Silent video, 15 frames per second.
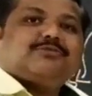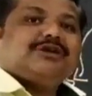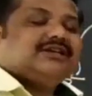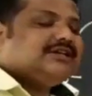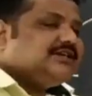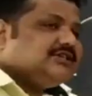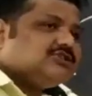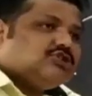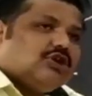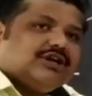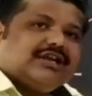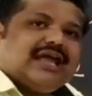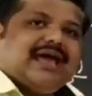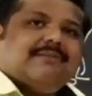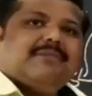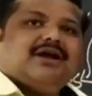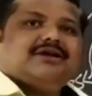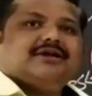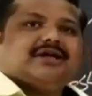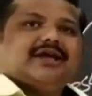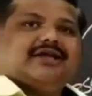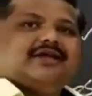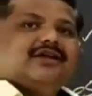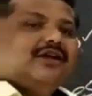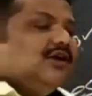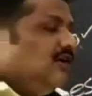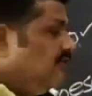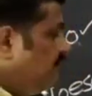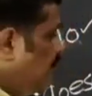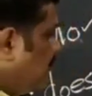but it is not am
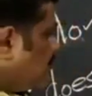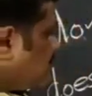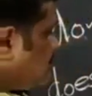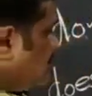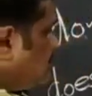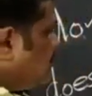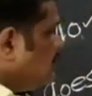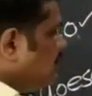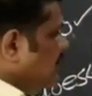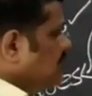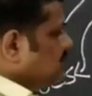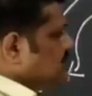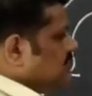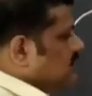I. For such things,